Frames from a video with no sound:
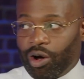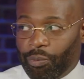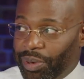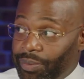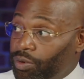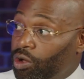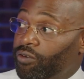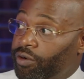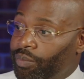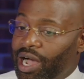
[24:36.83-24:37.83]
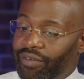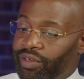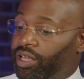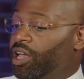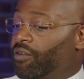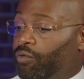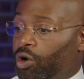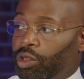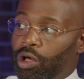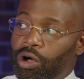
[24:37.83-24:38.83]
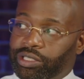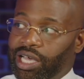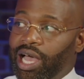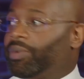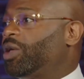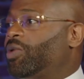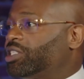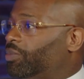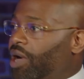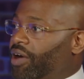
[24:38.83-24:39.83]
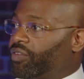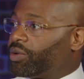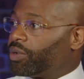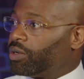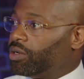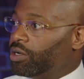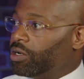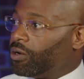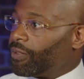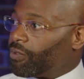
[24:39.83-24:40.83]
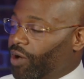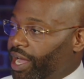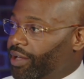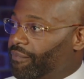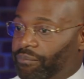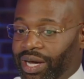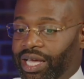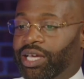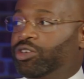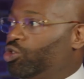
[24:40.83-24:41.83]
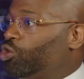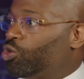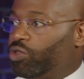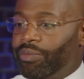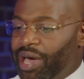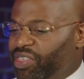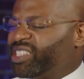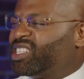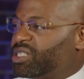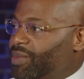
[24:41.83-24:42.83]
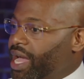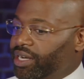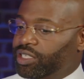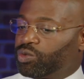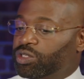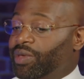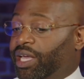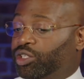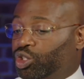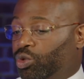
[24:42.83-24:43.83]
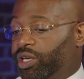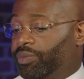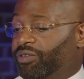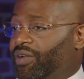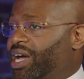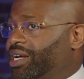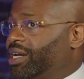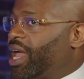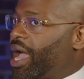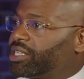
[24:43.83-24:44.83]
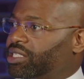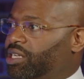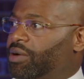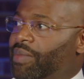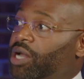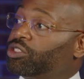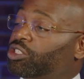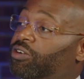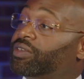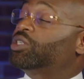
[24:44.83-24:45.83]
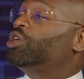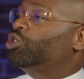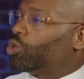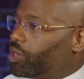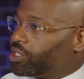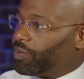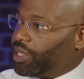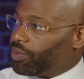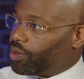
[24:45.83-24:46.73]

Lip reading: people over profit. For a long time, he wasn't profitable. No. Right? But he knew the method to his madness was making sure he provided an excellent amount of service to his people.